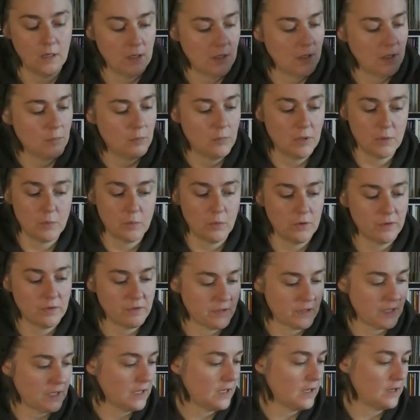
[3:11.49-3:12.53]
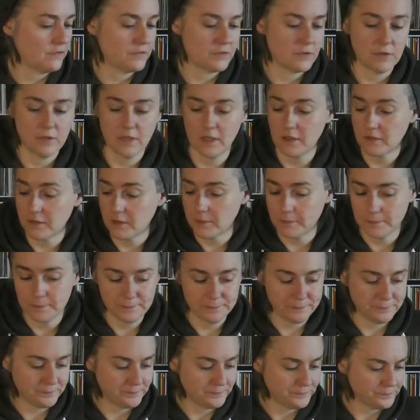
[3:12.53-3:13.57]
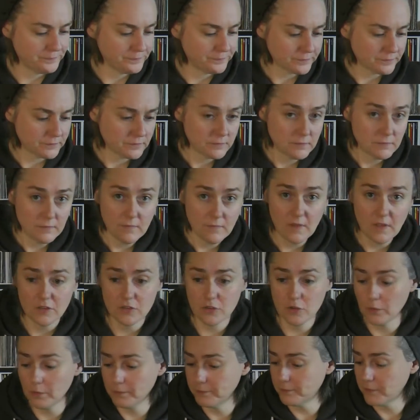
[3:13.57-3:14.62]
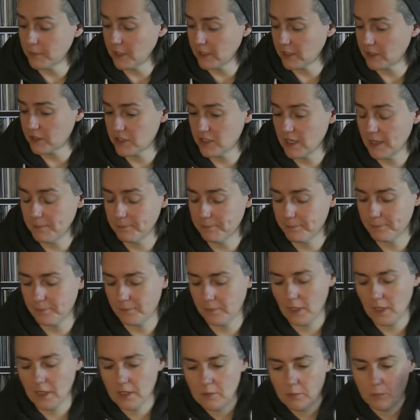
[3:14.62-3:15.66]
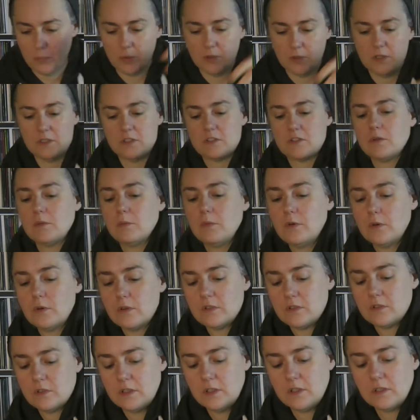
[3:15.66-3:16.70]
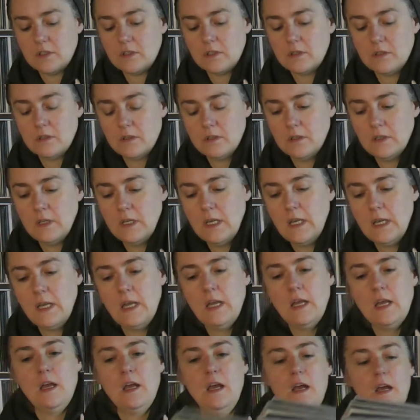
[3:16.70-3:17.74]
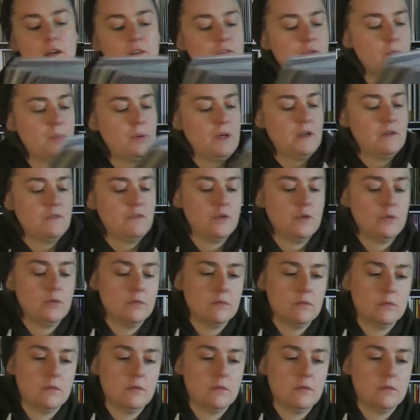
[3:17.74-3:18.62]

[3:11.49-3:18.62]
But one thing after another. So, like I said, I can put in some more so you can have a better view.